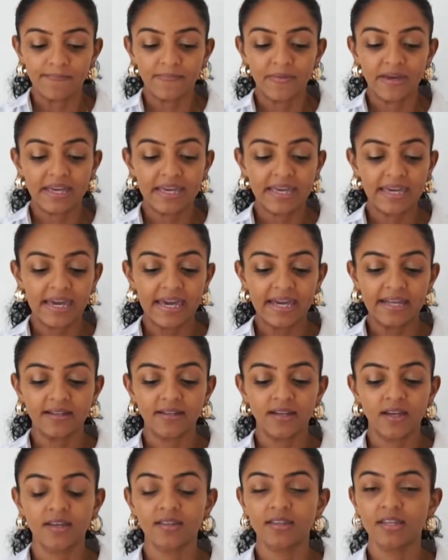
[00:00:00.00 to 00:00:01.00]
again,
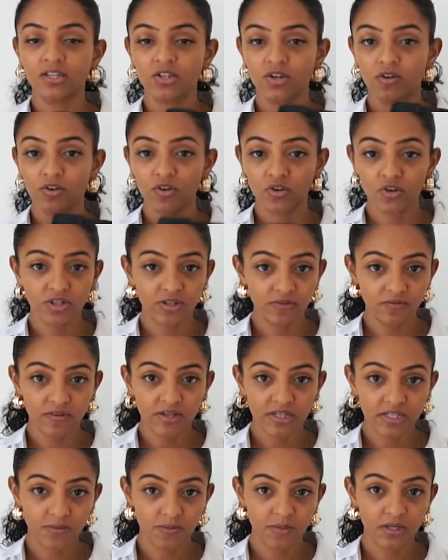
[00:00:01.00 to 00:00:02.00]
these are a good
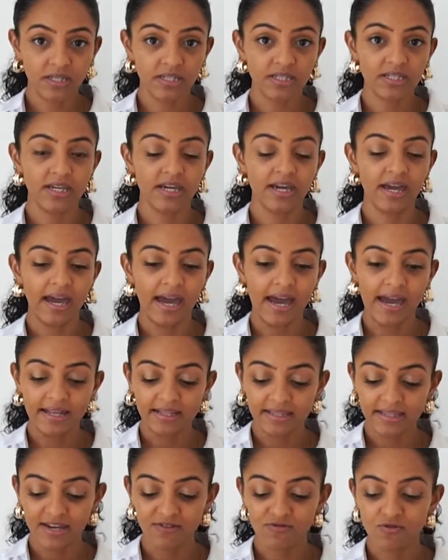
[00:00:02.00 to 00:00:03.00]
investment
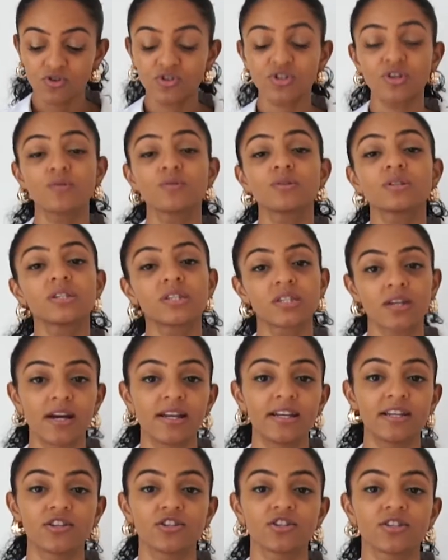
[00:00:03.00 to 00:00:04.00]
and they're also
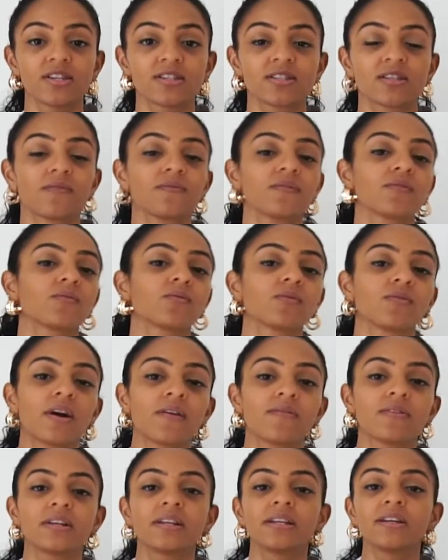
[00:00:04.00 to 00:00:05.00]
stylish. There's nothing wrong with
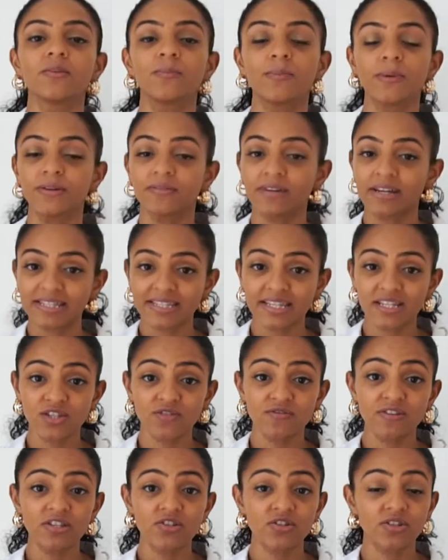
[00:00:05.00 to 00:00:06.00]
having a little bit of
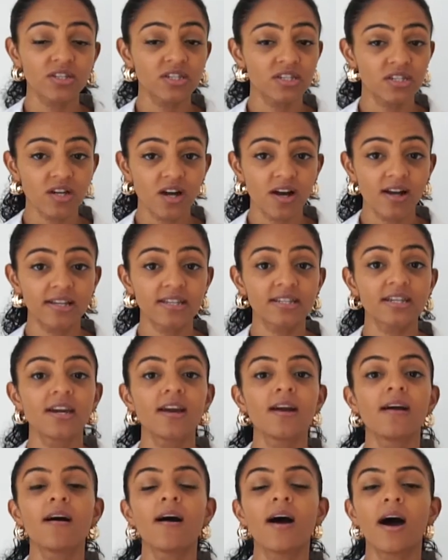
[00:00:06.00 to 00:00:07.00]
accessories on the side
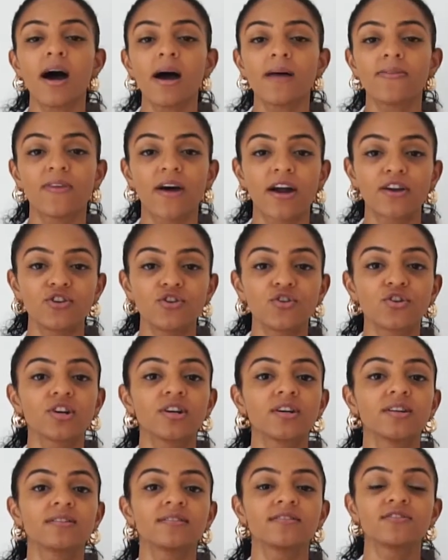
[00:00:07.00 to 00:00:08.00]
that you
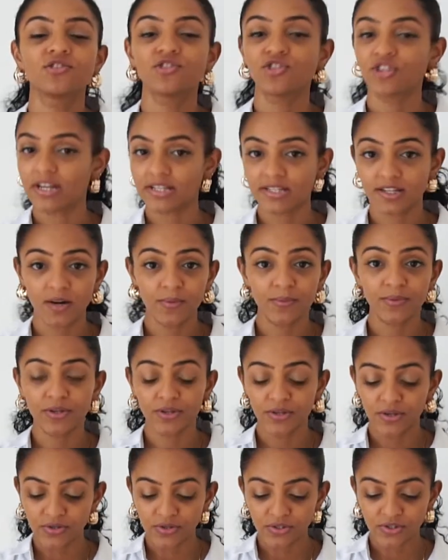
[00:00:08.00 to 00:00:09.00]
can jazz up, you
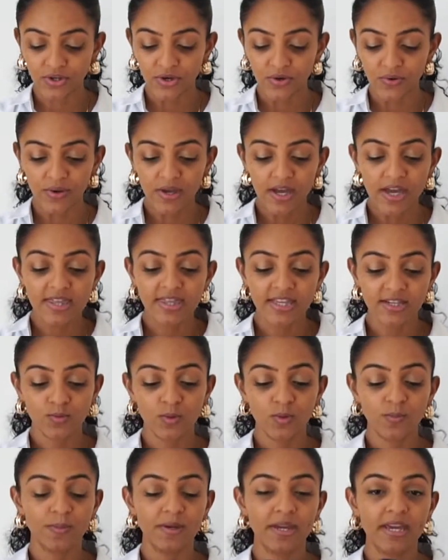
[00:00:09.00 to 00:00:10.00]
know. So this
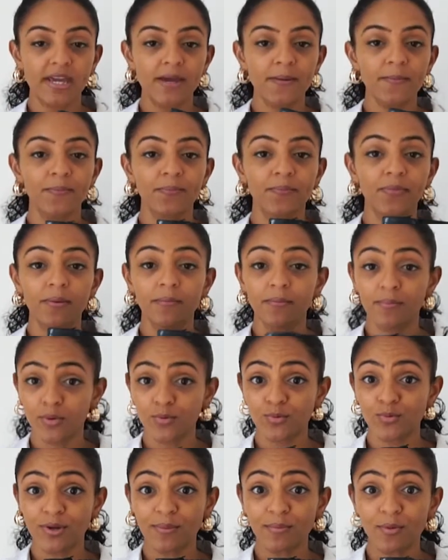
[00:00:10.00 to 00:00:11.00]
would be
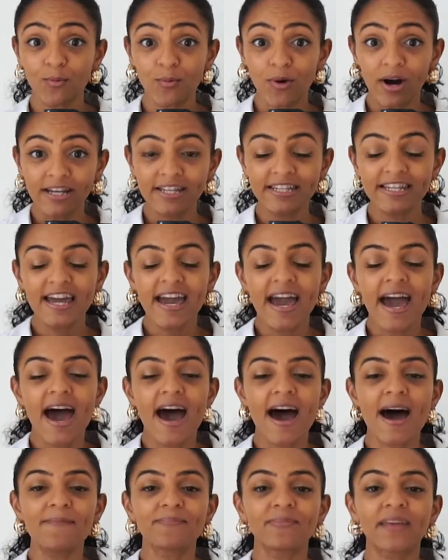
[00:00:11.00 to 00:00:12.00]
boot number one,
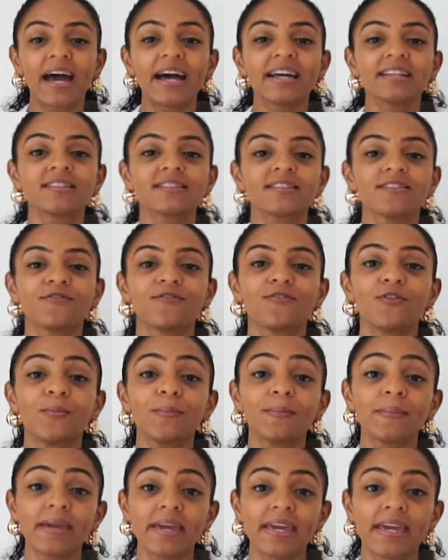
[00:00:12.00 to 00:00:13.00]
and for
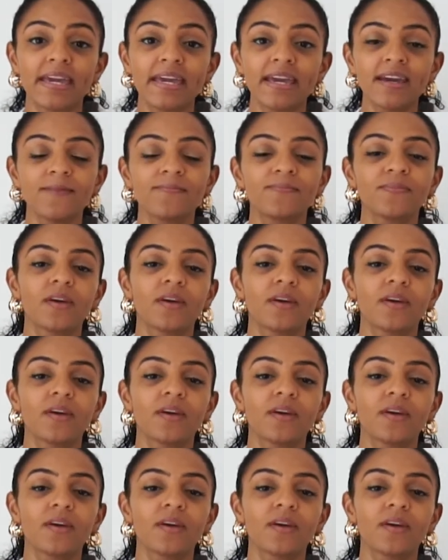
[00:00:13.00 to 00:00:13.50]
me,